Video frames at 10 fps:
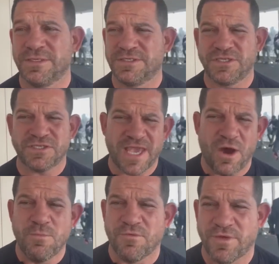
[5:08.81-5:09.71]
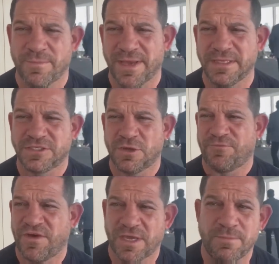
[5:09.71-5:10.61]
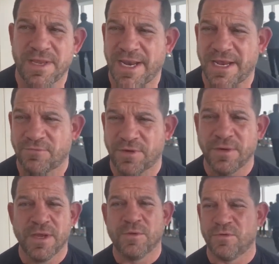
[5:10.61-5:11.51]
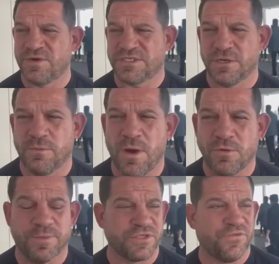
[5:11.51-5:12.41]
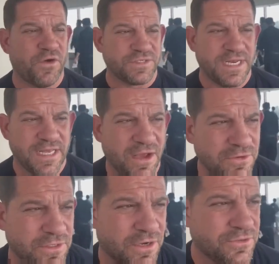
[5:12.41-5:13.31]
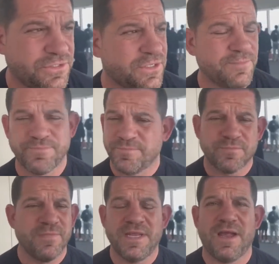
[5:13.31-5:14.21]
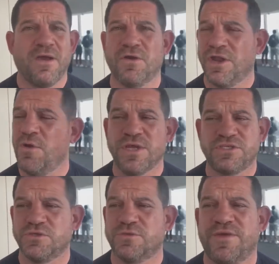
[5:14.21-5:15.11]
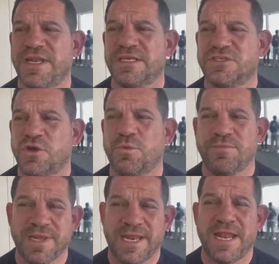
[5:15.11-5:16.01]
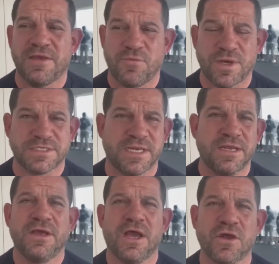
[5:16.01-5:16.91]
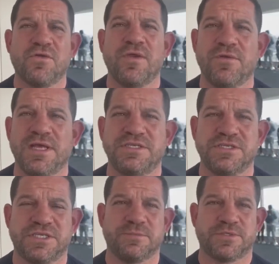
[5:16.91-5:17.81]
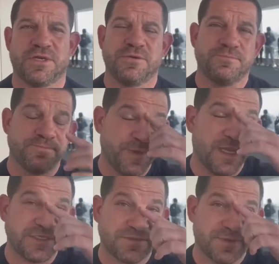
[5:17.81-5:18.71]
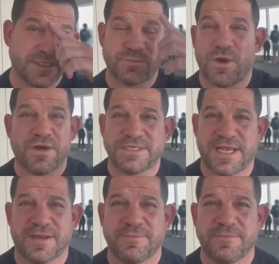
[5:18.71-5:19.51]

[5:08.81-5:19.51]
Just get on with it, mate, and stop fucking being angry with the rest of the world. But as far as Eddie Hearn goes, I've got no issues with Eddie at all. With me and Eddie, have always had a great relationship. So yeah, that's where it's at.